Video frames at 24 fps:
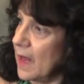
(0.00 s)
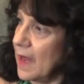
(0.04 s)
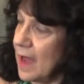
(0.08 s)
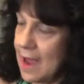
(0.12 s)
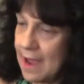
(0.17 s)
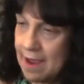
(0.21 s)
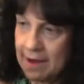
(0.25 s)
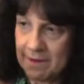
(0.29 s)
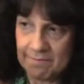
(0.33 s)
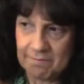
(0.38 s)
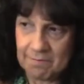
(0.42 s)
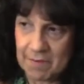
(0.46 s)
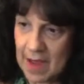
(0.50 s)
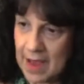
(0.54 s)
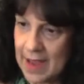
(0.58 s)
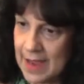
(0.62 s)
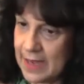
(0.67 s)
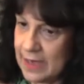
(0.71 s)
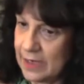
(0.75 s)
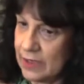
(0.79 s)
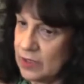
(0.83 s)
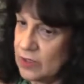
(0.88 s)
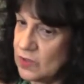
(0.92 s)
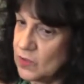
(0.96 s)

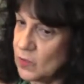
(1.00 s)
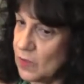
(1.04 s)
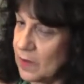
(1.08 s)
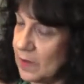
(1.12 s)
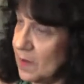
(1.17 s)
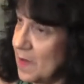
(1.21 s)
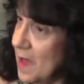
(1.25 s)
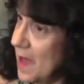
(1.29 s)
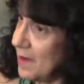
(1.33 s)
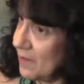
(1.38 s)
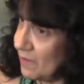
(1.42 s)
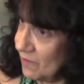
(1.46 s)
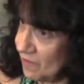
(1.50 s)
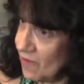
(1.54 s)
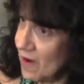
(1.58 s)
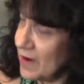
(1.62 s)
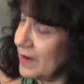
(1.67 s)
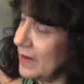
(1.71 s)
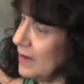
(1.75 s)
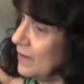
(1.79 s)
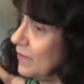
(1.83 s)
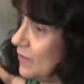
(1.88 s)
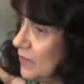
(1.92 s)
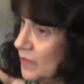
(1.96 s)
I do a lot of
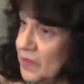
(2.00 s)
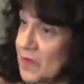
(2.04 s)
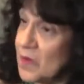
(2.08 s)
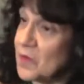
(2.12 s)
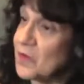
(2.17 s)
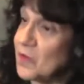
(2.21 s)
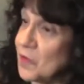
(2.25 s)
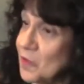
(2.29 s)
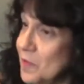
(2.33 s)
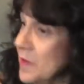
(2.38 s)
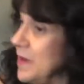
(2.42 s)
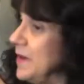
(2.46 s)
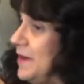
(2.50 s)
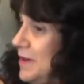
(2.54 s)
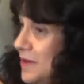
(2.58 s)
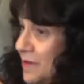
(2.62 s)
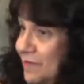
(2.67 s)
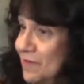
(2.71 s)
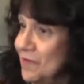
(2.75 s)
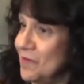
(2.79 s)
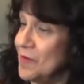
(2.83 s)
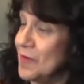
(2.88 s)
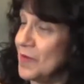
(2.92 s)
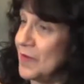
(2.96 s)
writing for social
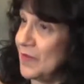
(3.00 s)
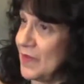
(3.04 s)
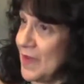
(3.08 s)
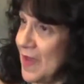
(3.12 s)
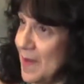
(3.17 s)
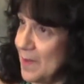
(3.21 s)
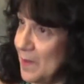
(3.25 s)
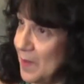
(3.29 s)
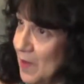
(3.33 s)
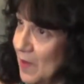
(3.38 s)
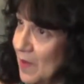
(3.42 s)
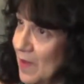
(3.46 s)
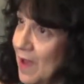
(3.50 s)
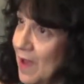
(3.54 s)
media, for example.